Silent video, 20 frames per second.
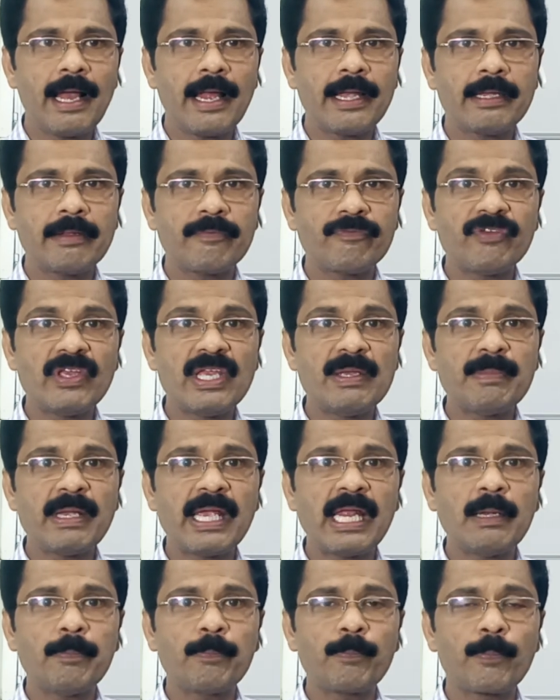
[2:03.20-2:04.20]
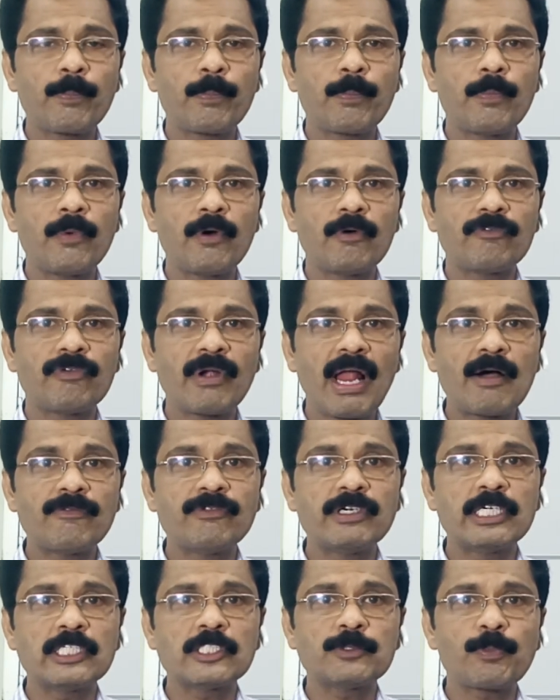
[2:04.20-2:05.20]
and female
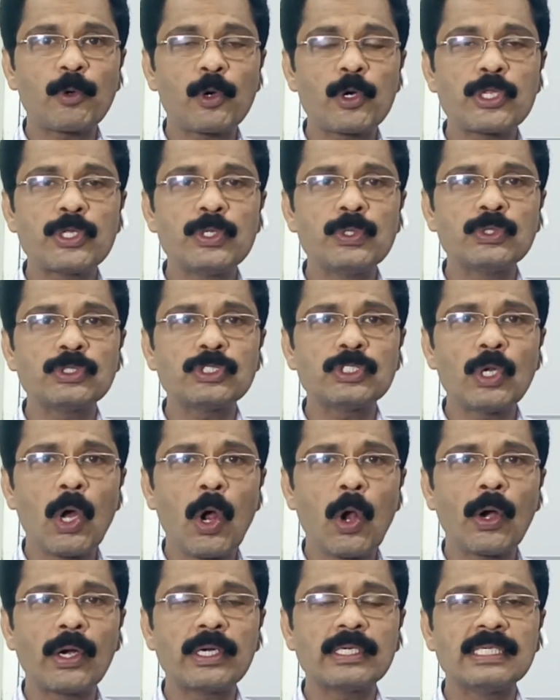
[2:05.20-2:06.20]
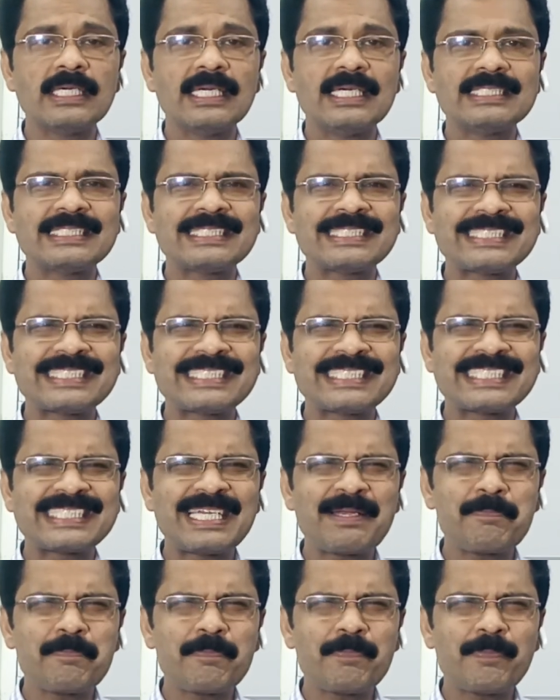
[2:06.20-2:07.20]
flowers produced on
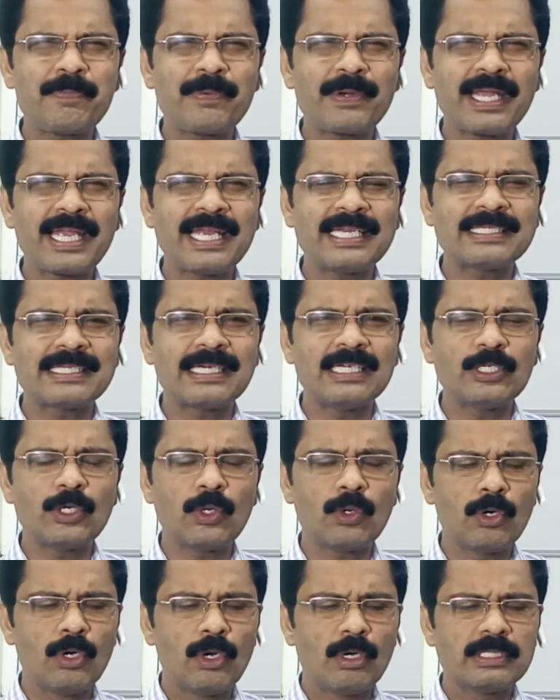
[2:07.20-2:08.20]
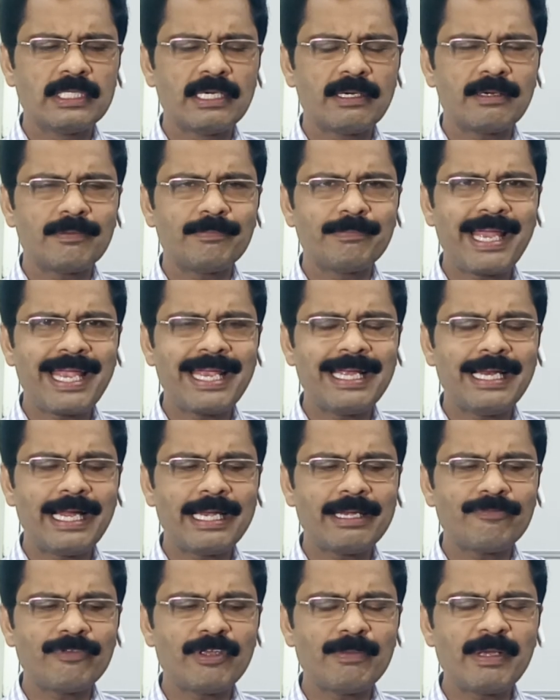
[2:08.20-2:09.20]
separate, the male
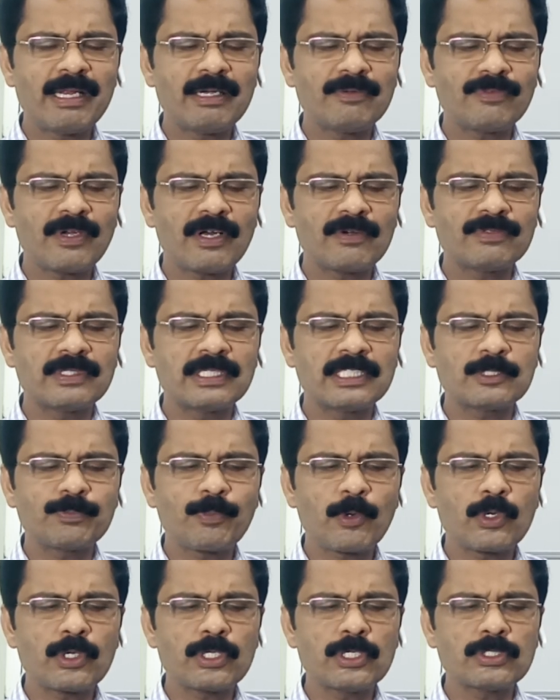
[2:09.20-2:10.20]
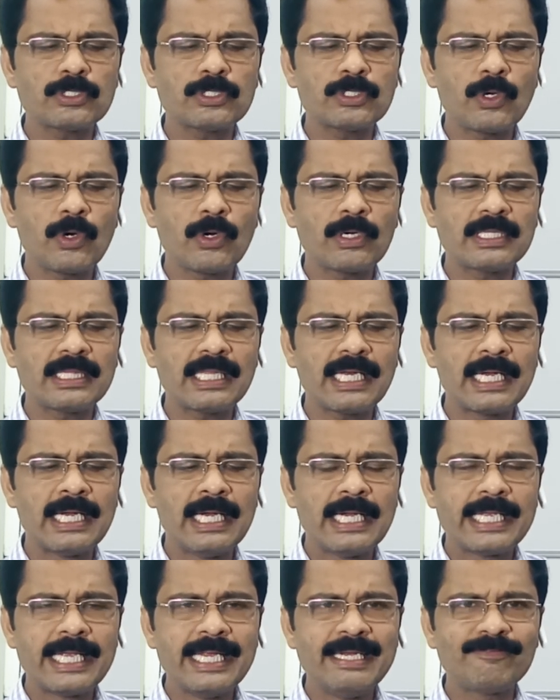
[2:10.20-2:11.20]
and female flowers produced on the
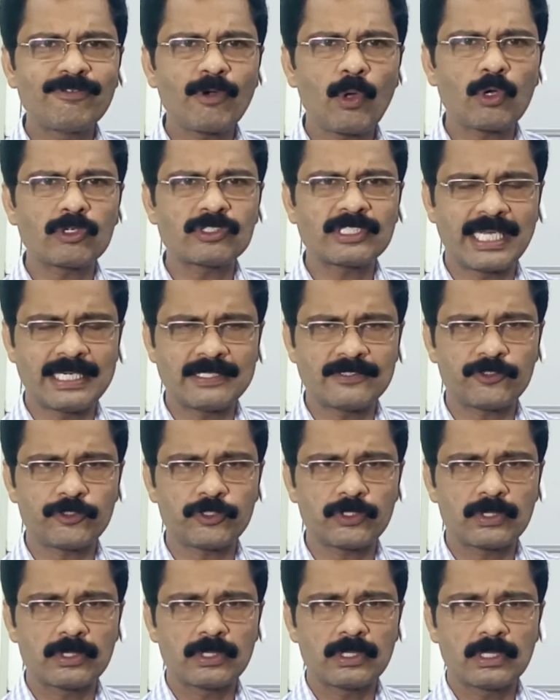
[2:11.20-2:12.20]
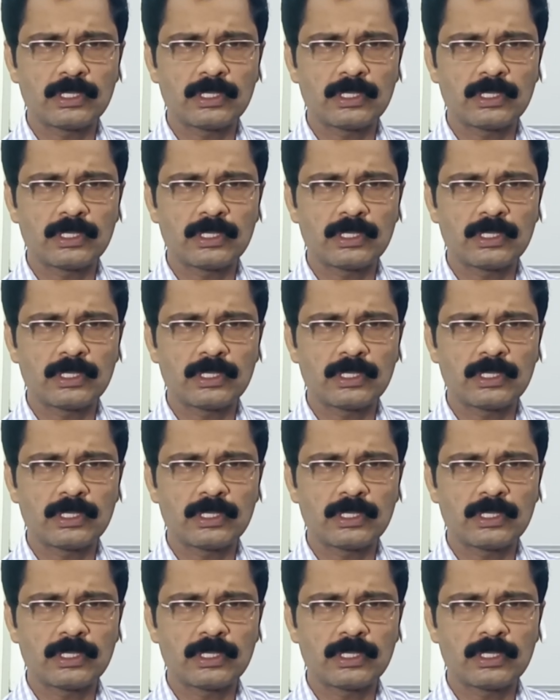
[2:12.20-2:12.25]
inflorescence.